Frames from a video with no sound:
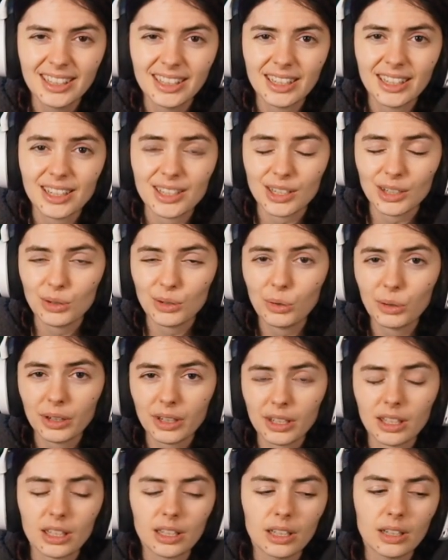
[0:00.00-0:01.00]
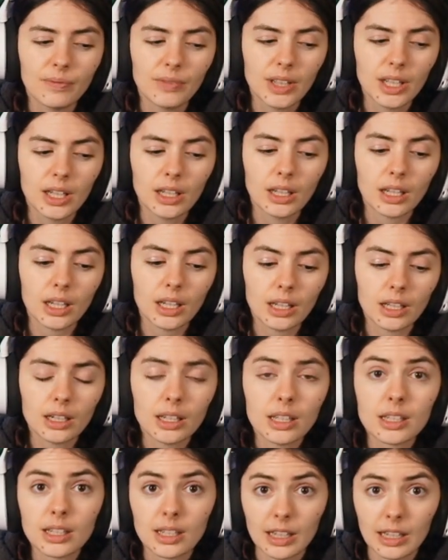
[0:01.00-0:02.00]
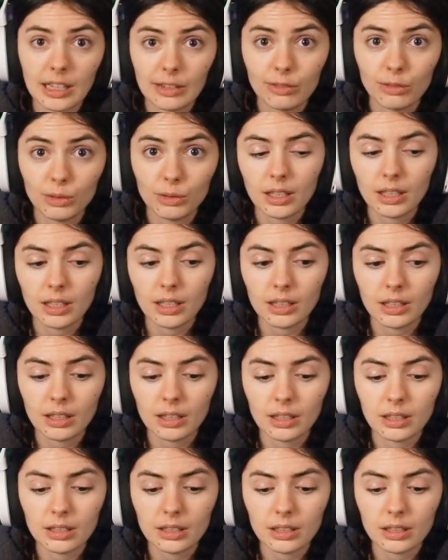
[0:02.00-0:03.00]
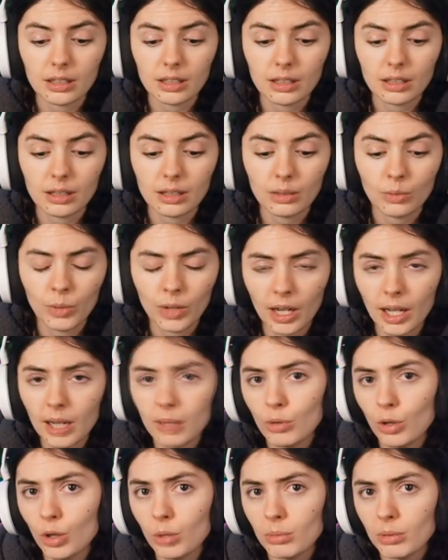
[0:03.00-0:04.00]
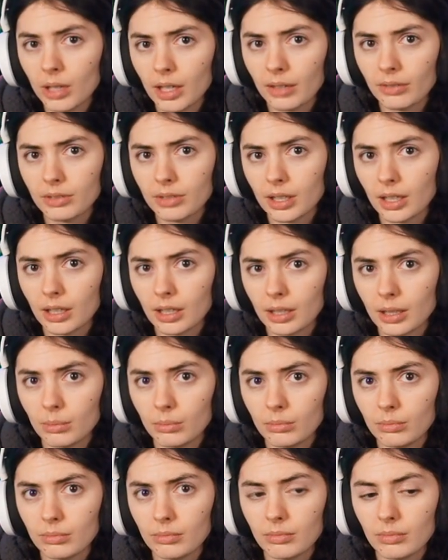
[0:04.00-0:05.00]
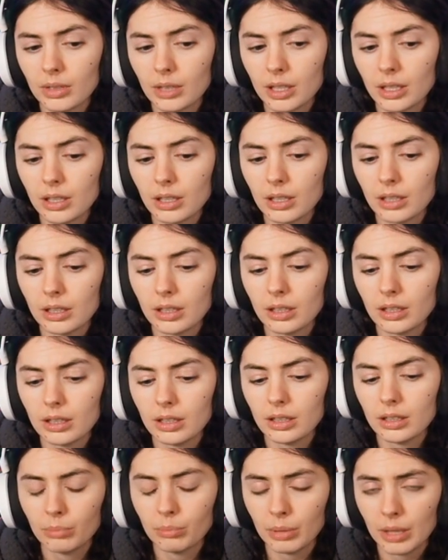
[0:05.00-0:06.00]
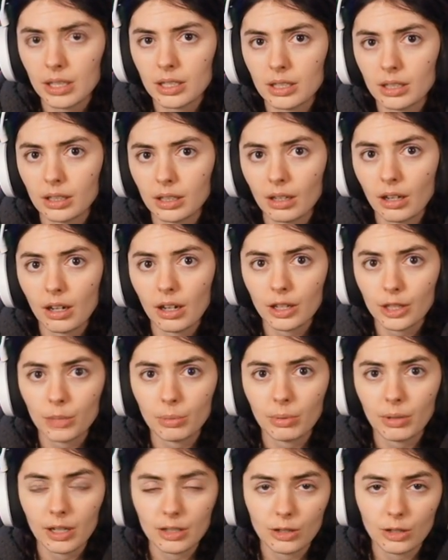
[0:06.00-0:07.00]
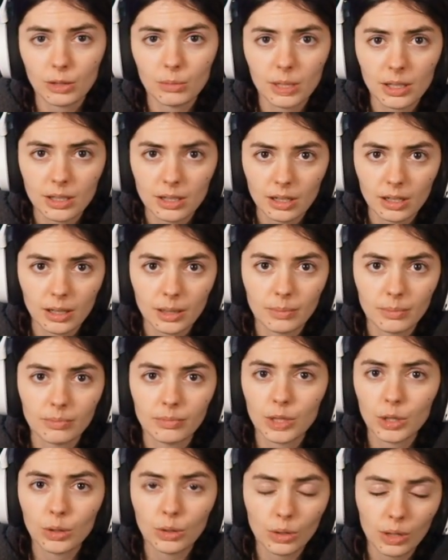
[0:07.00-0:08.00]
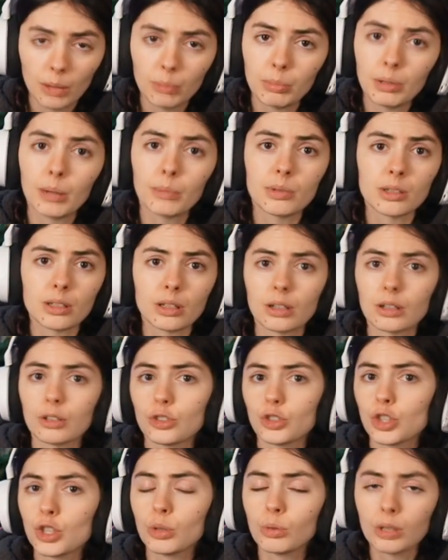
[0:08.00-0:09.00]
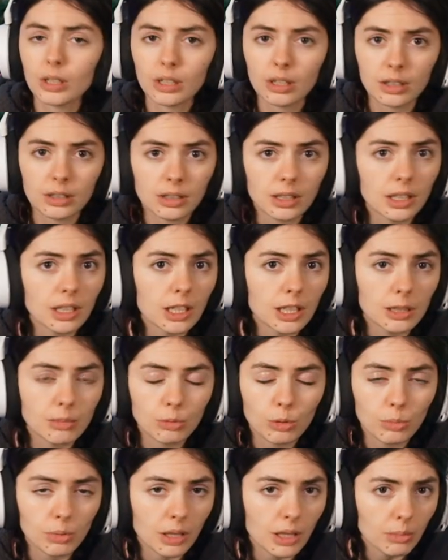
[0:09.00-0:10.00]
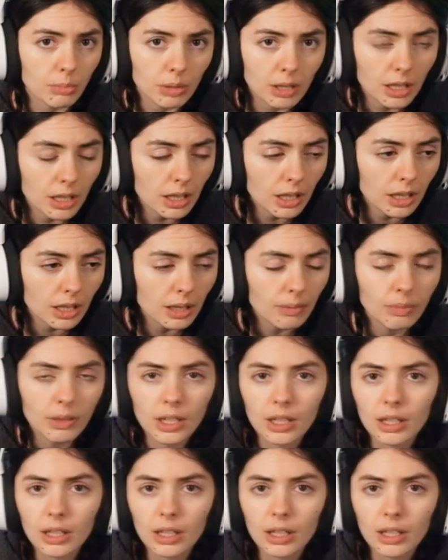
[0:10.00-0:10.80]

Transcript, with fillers: He's a corgi, and he's a handful. And when I'm home and have time, he basically occupies all my time. You know how puppies are chewing on things, pooping and peeing,